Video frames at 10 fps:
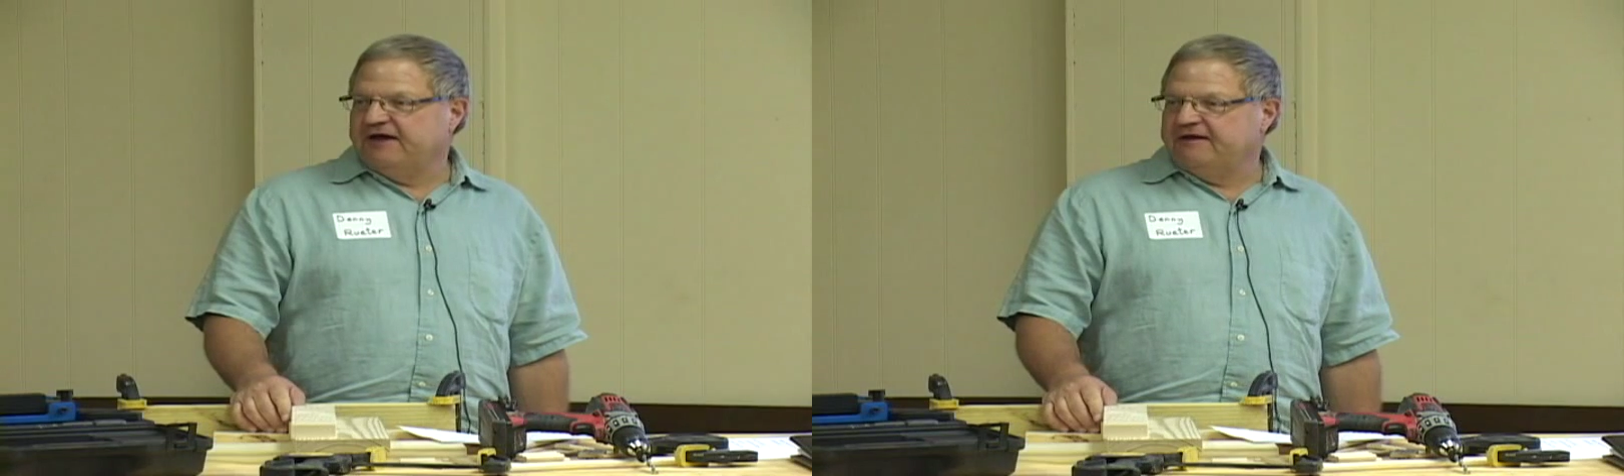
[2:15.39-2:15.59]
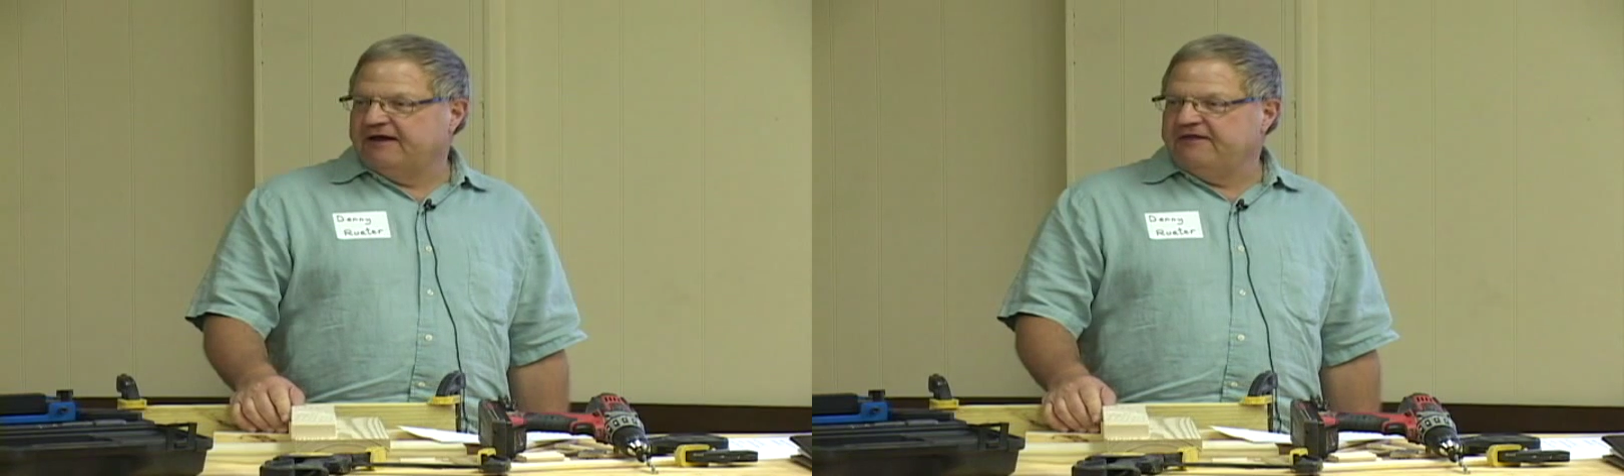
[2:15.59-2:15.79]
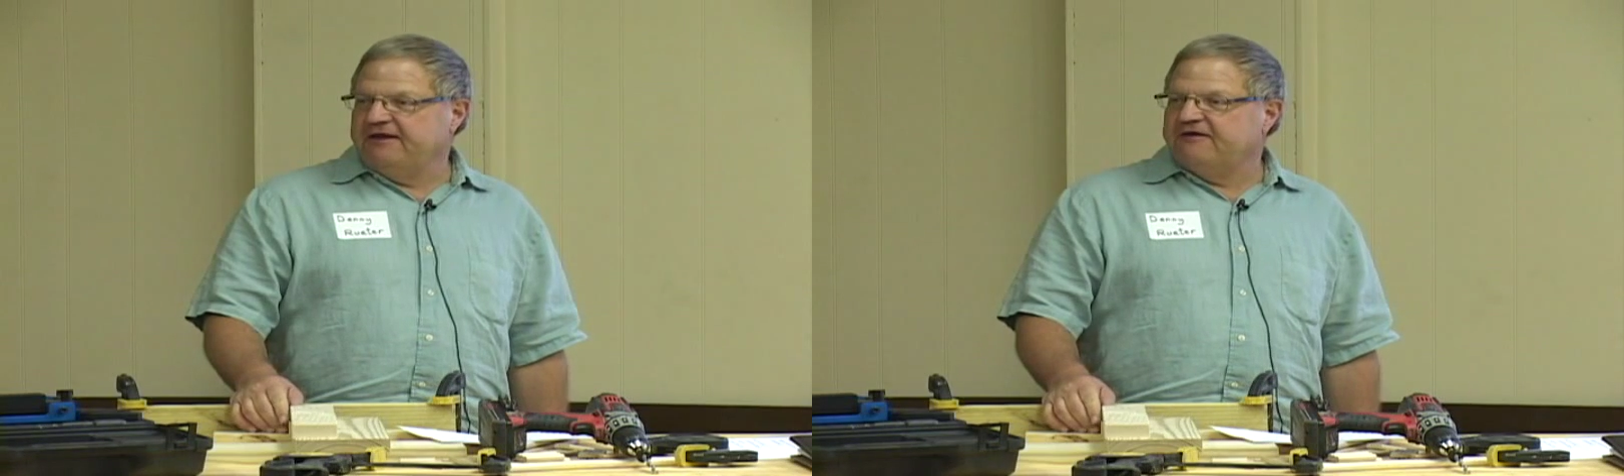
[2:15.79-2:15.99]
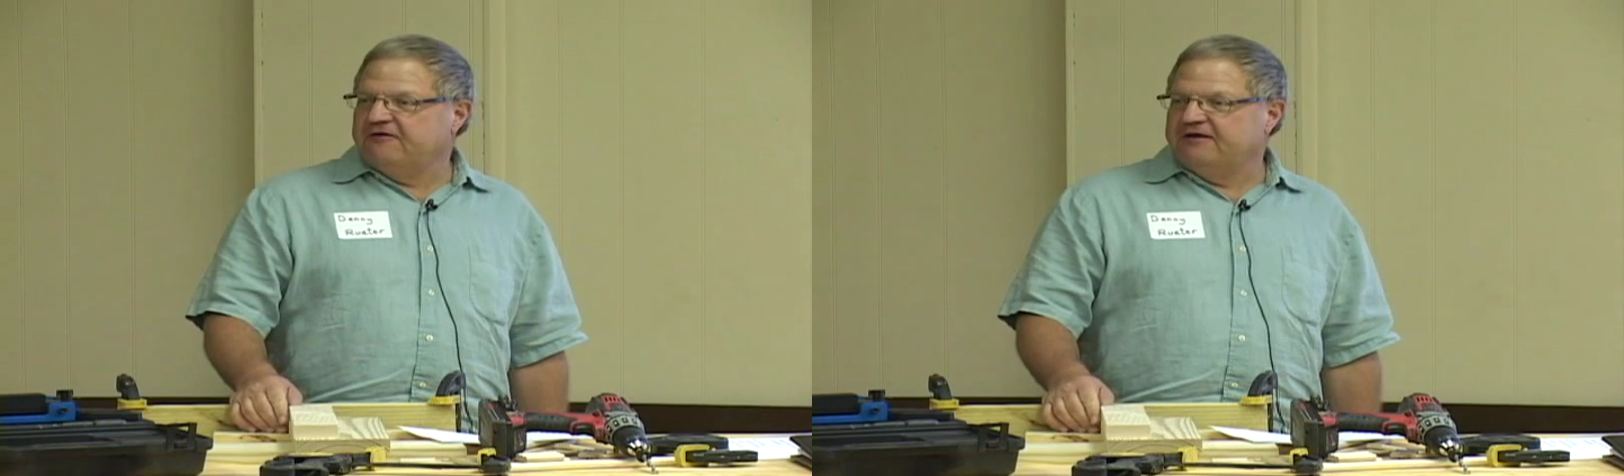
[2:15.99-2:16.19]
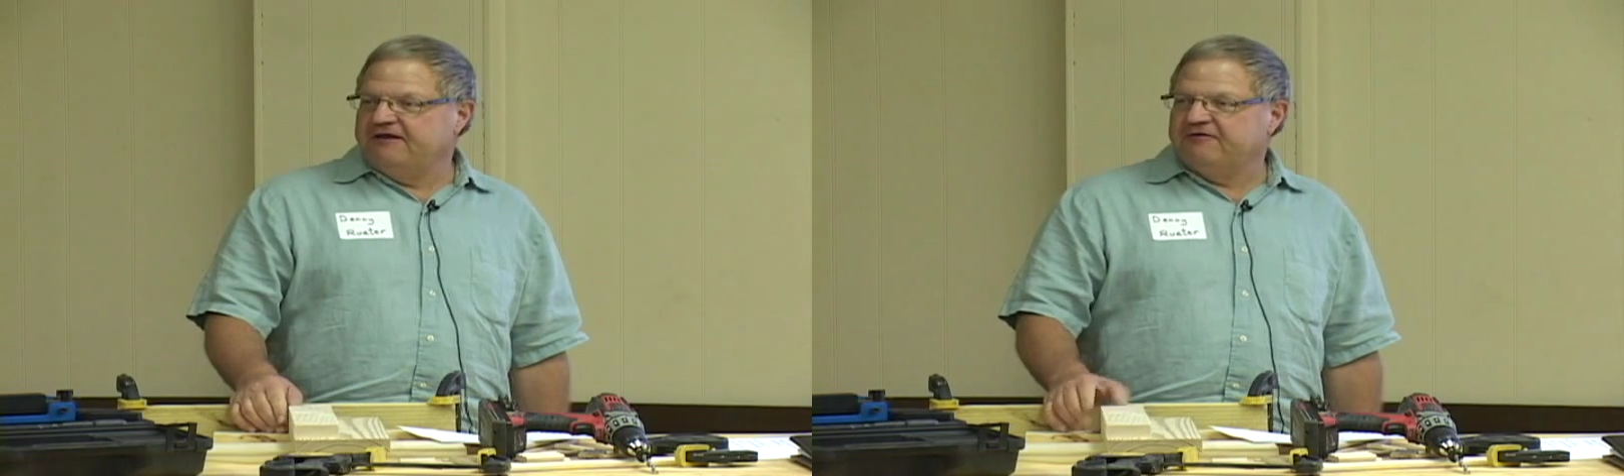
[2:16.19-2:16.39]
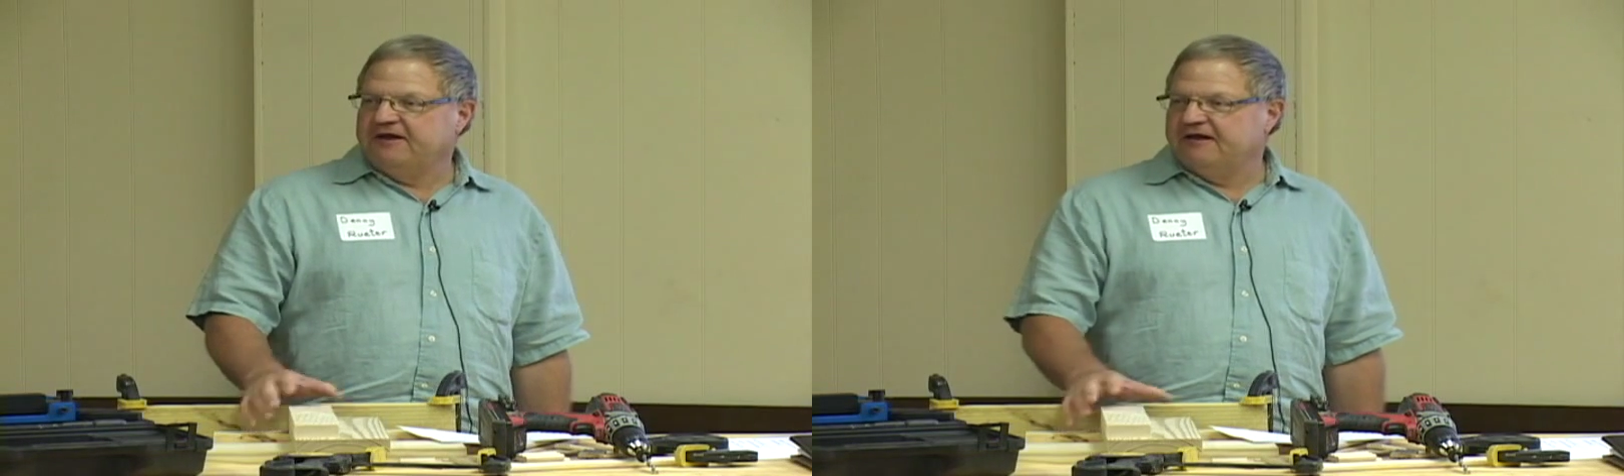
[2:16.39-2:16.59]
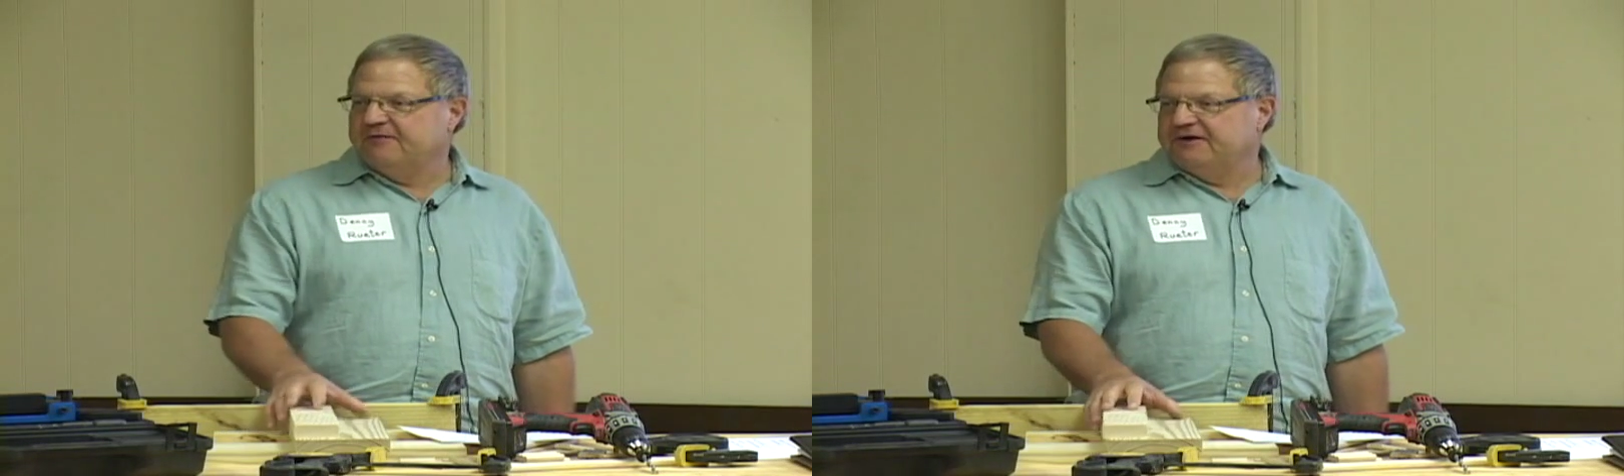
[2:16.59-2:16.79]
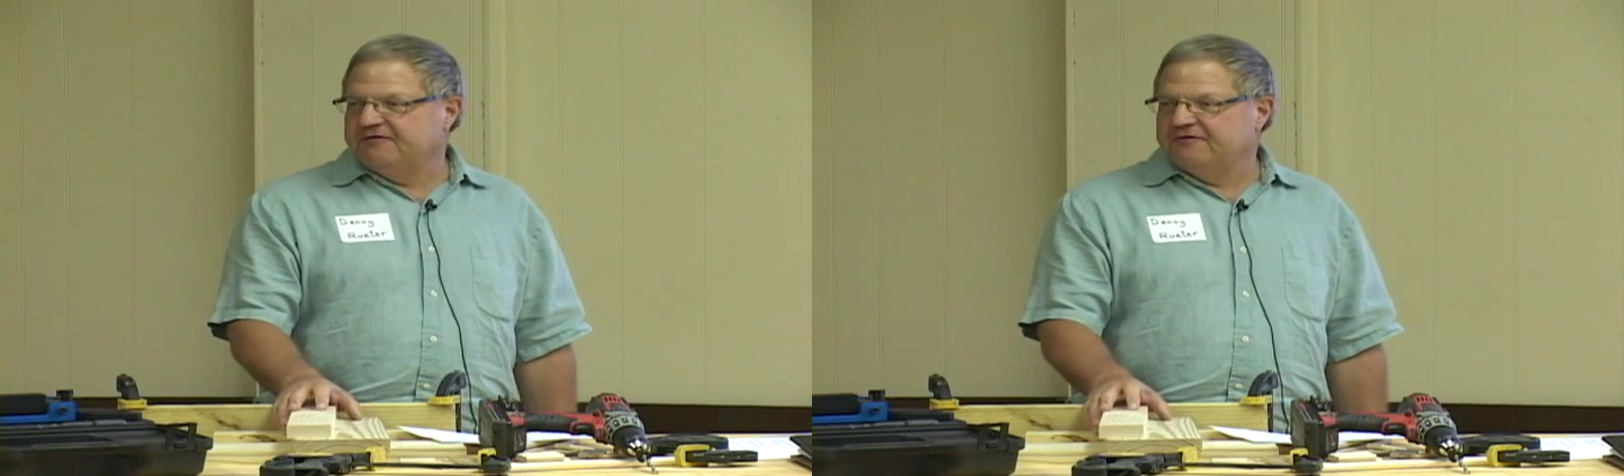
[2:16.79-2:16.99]
I think you can even get
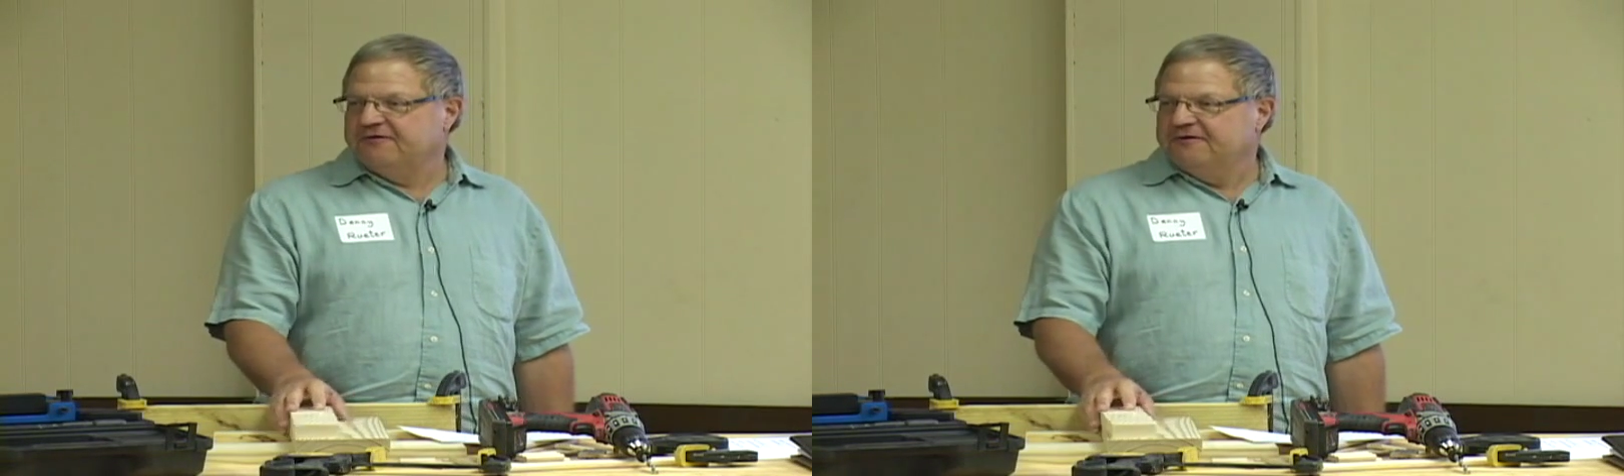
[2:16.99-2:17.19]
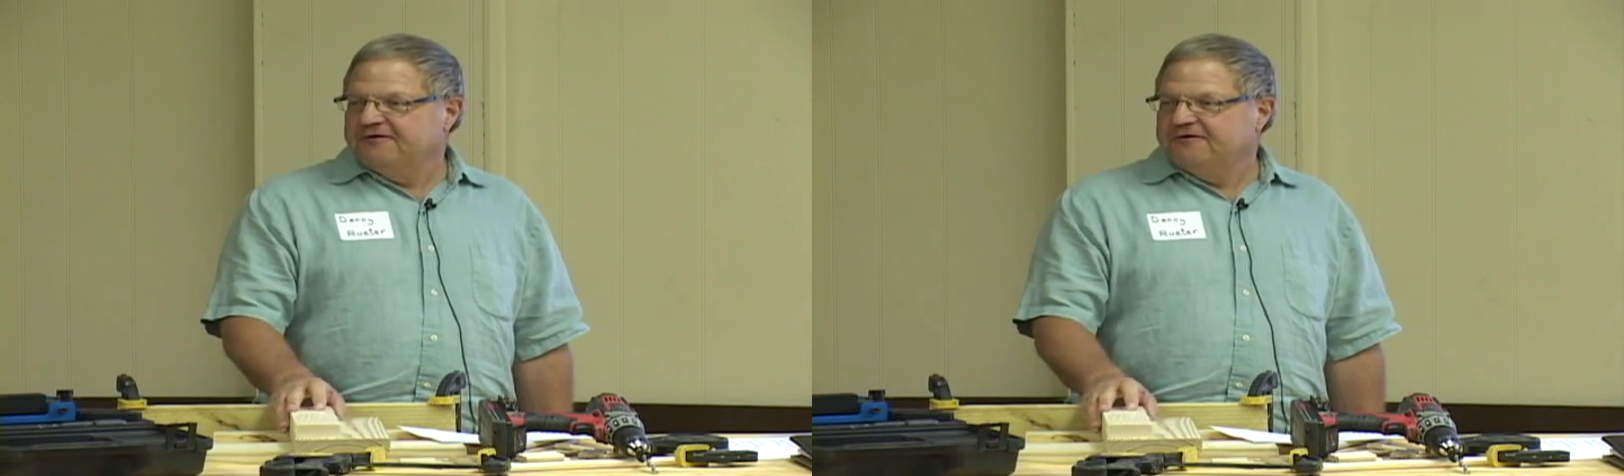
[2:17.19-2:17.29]
them under